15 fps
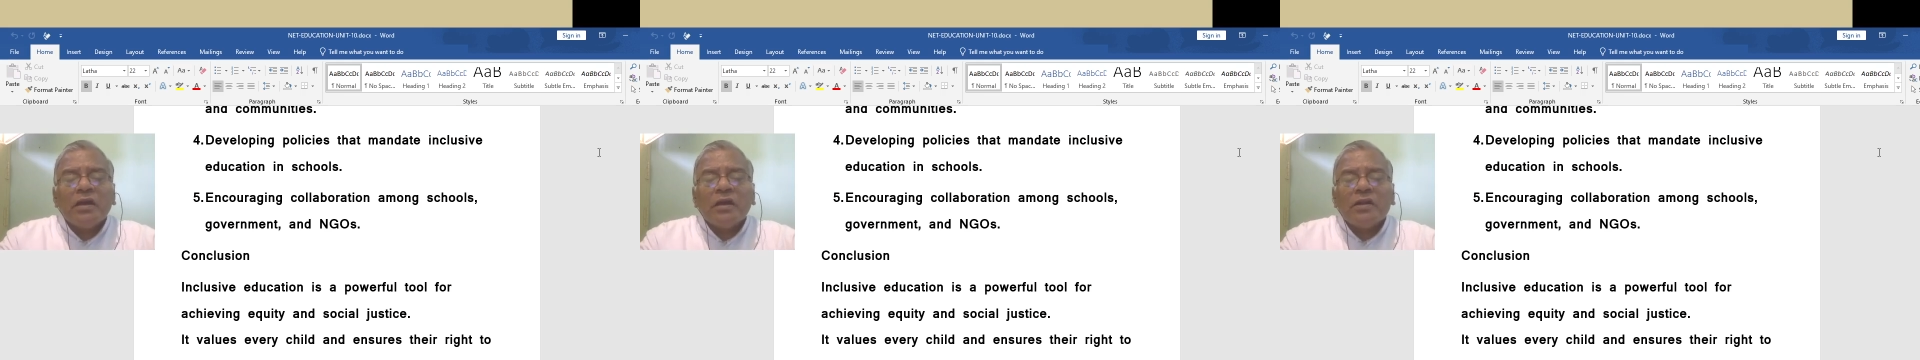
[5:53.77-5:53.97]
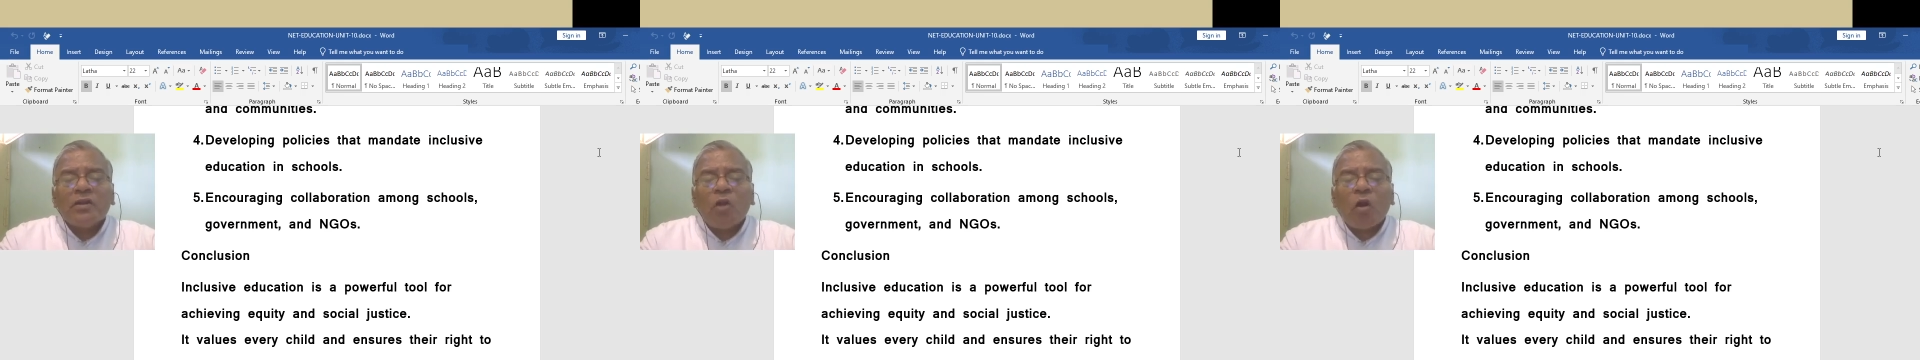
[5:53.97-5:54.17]

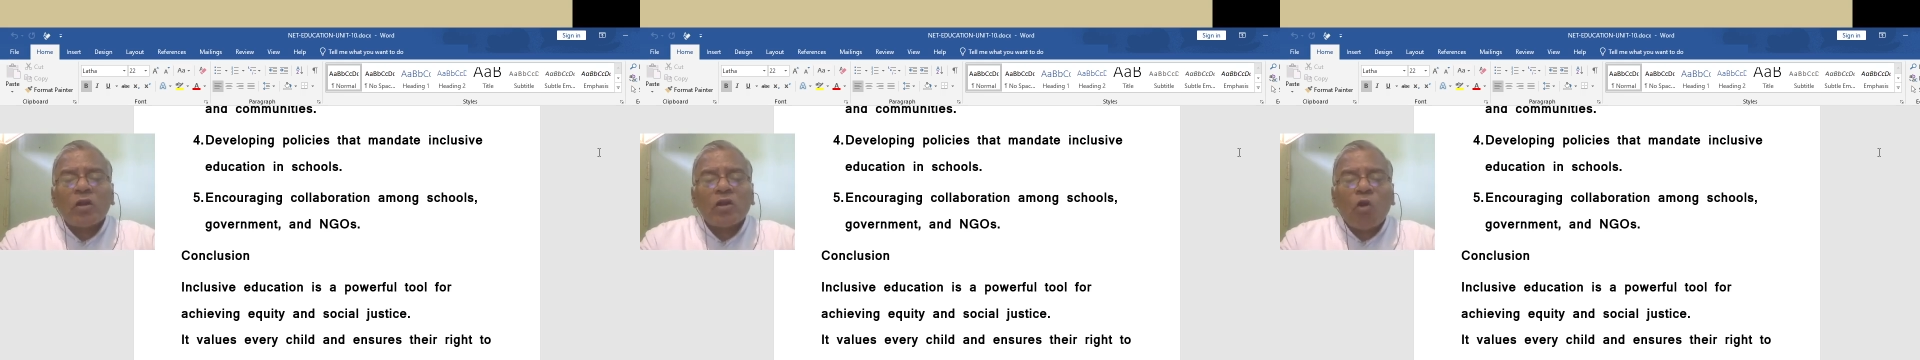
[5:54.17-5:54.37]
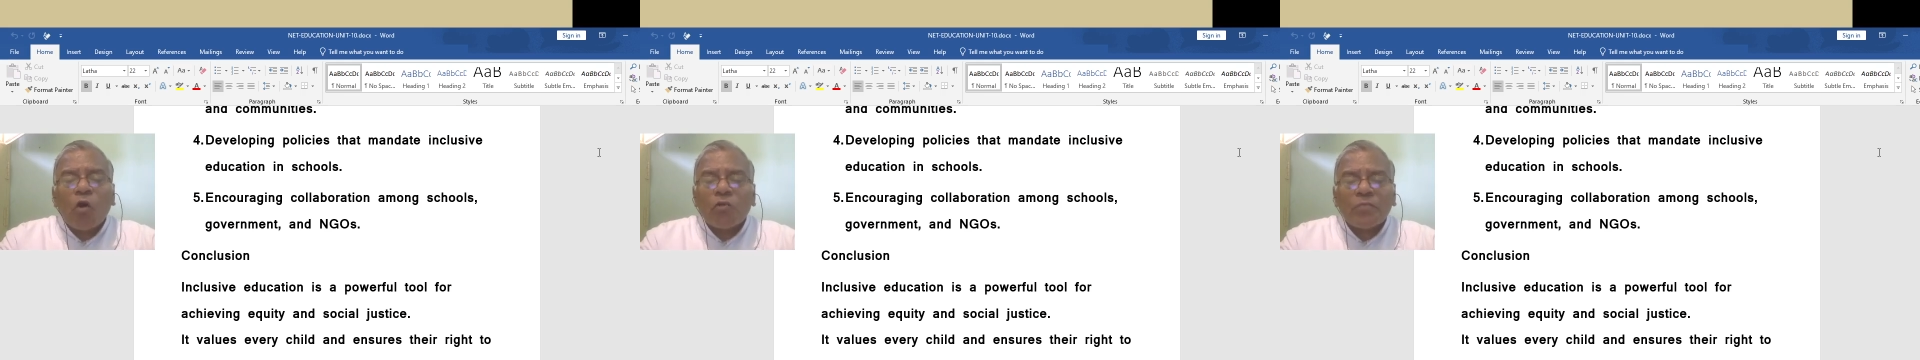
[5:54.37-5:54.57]

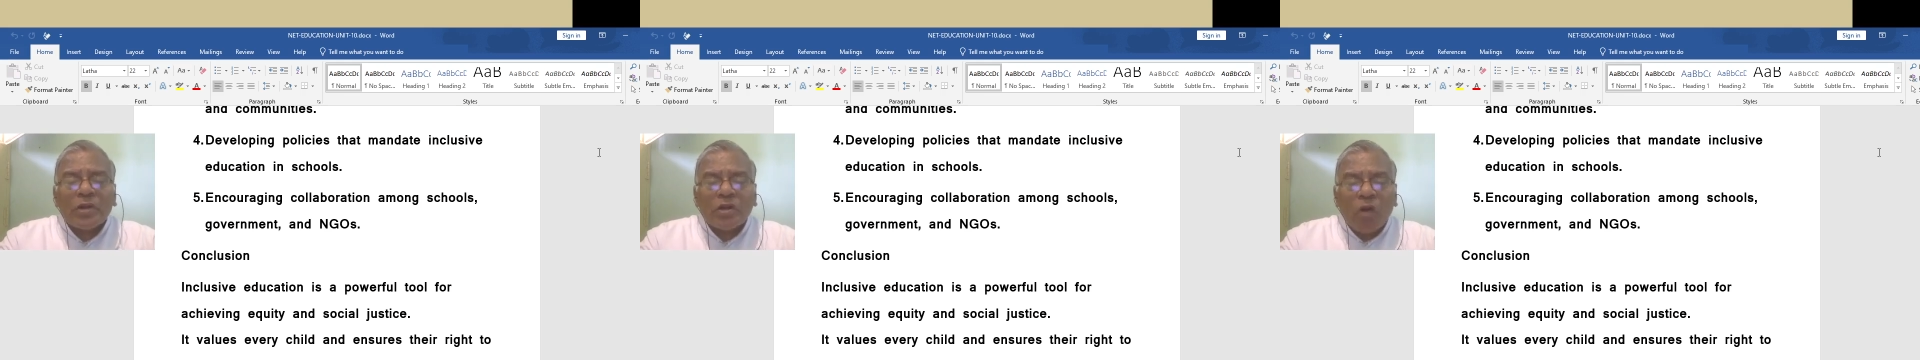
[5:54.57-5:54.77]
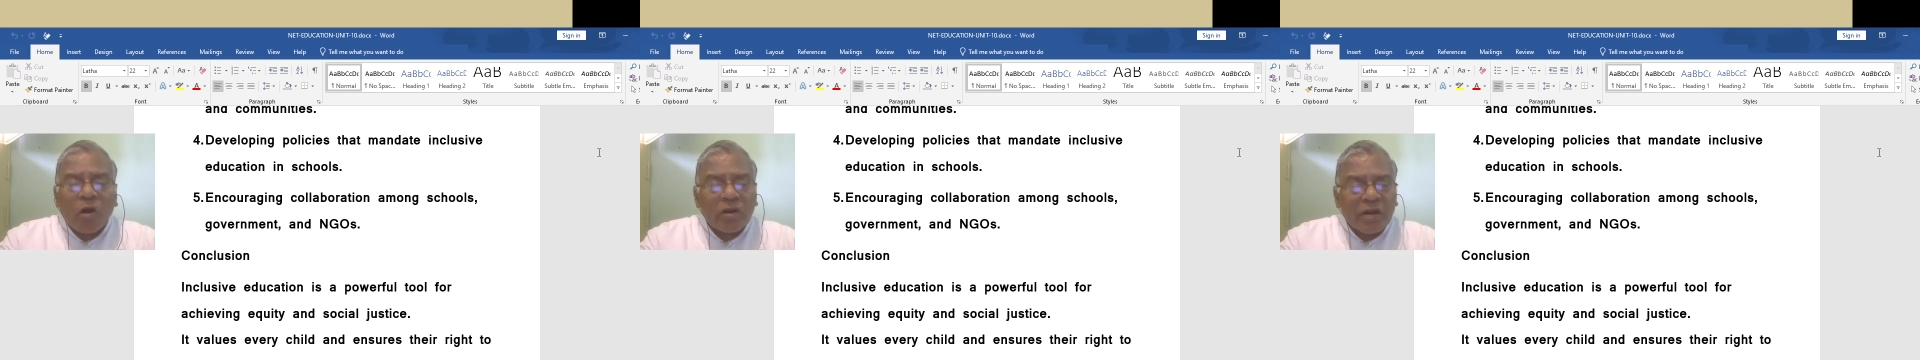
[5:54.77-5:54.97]

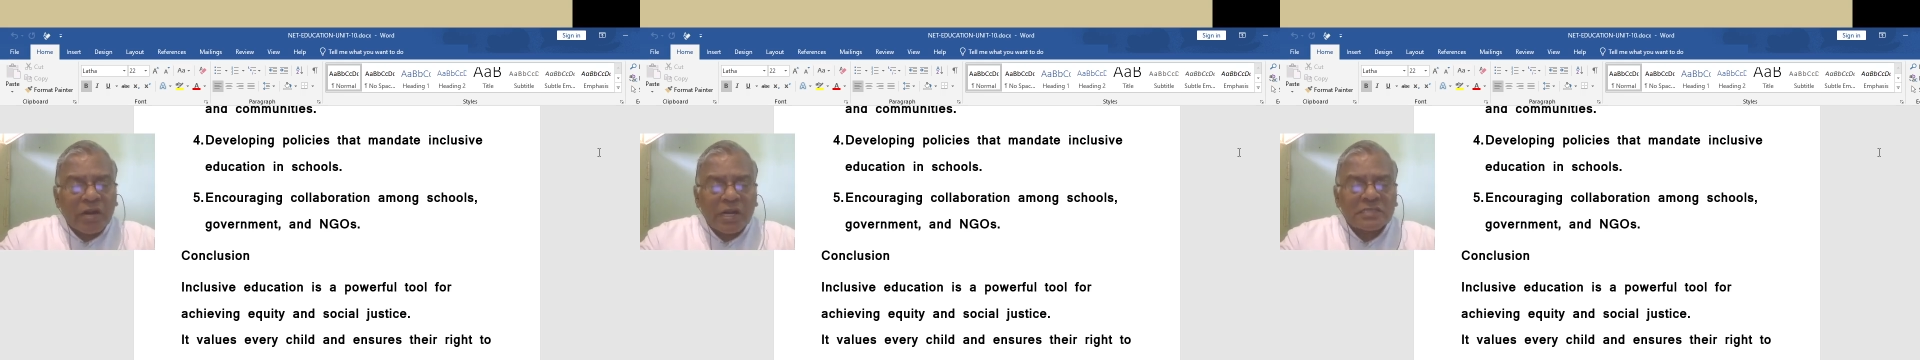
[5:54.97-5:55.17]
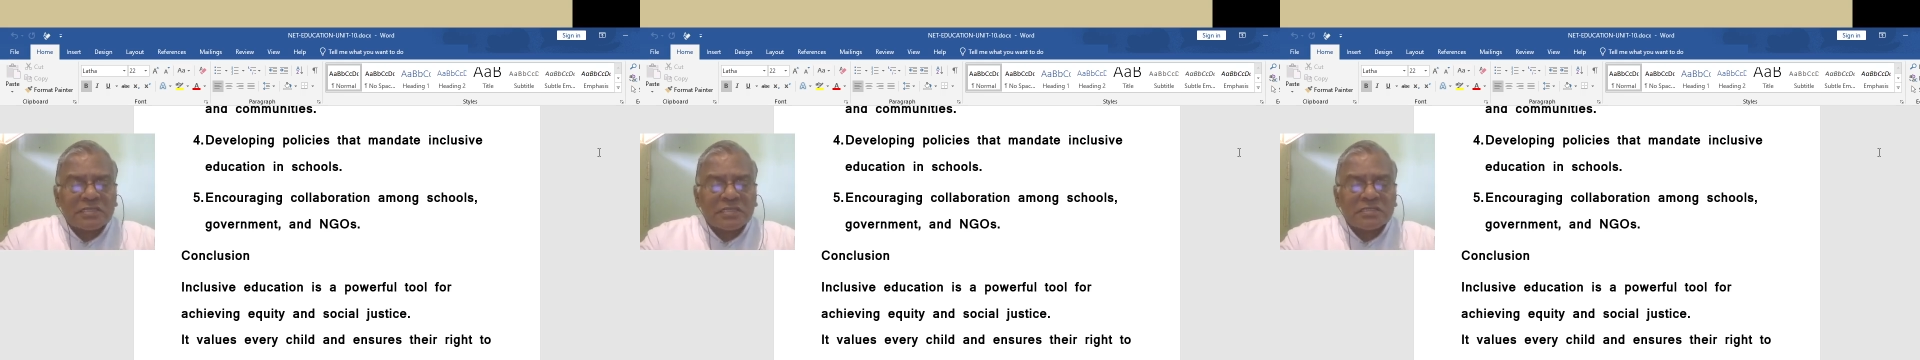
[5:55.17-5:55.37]
non-government
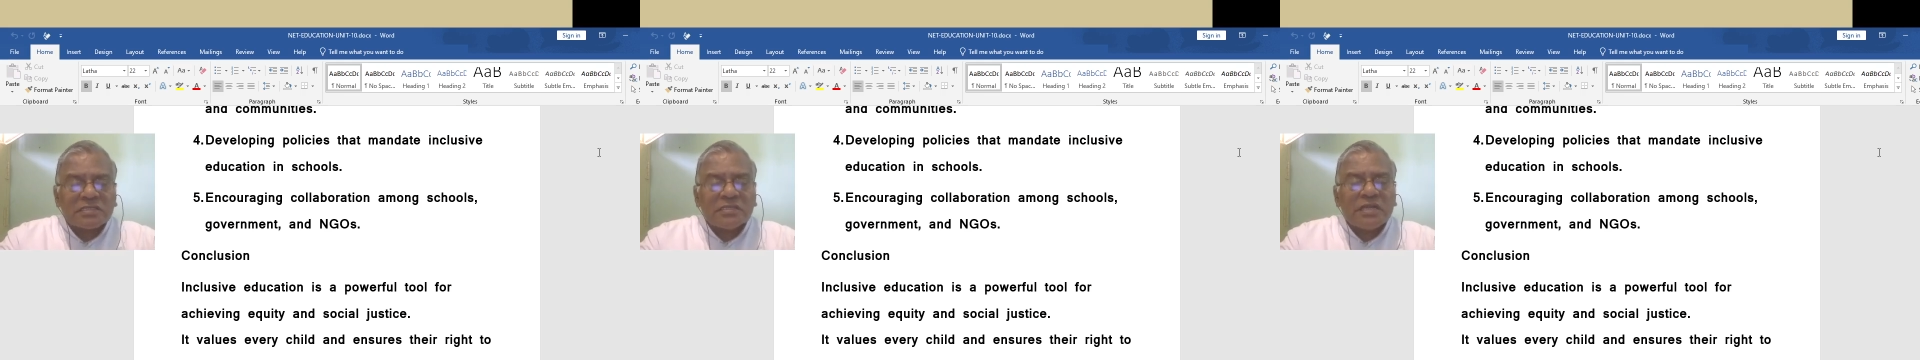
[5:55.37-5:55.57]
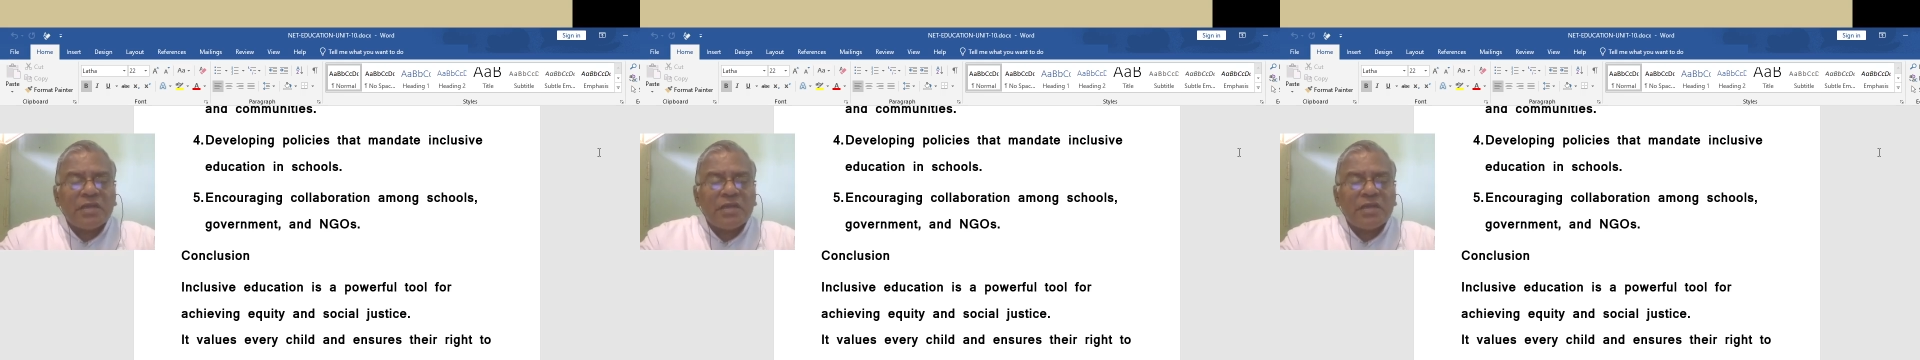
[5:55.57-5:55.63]
organizations,